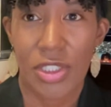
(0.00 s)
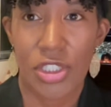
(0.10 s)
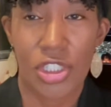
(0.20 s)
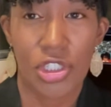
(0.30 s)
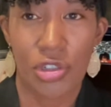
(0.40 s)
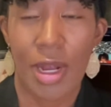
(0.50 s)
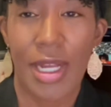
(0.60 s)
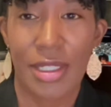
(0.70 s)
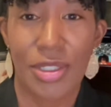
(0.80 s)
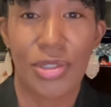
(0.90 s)
just
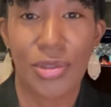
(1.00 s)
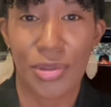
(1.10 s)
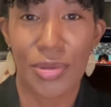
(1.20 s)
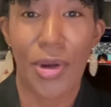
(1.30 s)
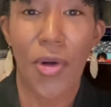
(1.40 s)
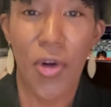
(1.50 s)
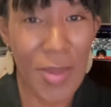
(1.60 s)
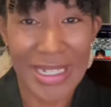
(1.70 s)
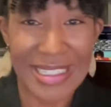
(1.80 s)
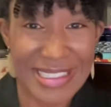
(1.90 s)
trying to hold
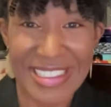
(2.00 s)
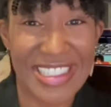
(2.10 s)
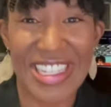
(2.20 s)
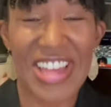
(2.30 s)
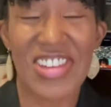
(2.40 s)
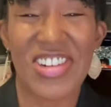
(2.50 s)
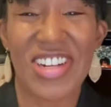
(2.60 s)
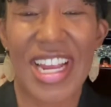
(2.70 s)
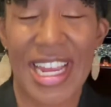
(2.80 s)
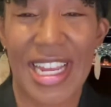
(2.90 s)
my kids
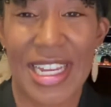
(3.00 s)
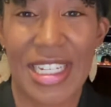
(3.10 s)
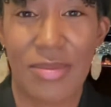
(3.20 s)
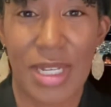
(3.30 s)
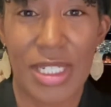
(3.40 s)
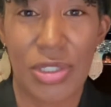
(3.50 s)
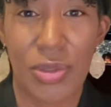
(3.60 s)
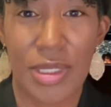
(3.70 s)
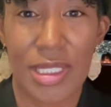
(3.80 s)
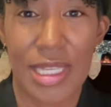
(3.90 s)
together and make
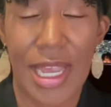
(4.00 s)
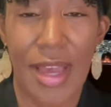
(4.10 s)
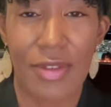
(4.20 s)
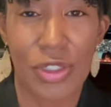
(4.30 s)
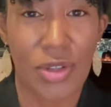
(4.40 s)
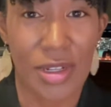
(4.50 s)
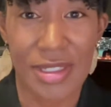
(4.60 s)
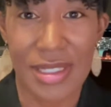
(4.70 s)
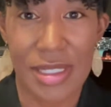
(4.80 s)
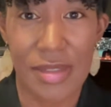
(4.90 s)
sure that they have a strong
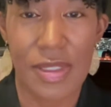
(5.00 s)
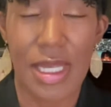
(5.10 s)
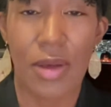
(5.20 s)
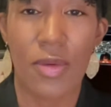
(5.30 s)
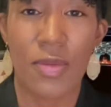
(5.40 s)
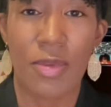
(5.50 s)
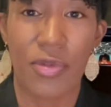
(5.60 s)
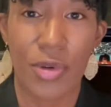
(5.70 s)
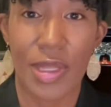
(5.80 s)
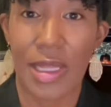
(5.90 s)
sense of self
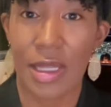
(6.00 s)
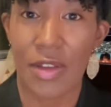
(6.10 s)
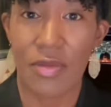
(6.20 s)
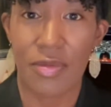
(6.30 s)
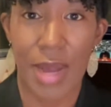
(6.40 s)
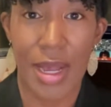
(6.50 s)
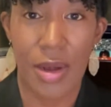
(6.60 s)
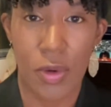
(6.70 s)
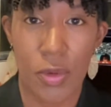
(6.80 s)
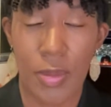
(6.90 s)
before they leave my
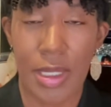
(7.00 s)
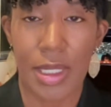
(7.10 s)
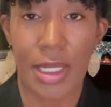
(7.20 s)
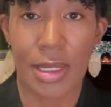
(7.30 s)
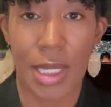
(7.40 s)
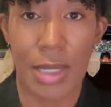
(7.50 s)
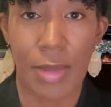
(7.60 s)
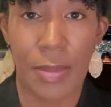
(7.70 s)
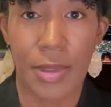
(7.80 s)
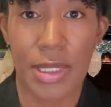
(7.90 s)
home and
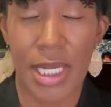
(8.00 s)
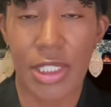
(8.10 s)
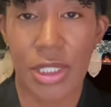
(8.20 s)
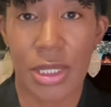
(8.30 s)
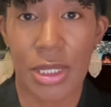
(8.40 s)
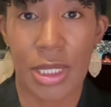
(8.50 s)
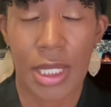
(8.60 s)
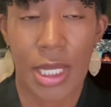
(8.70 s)
my protection.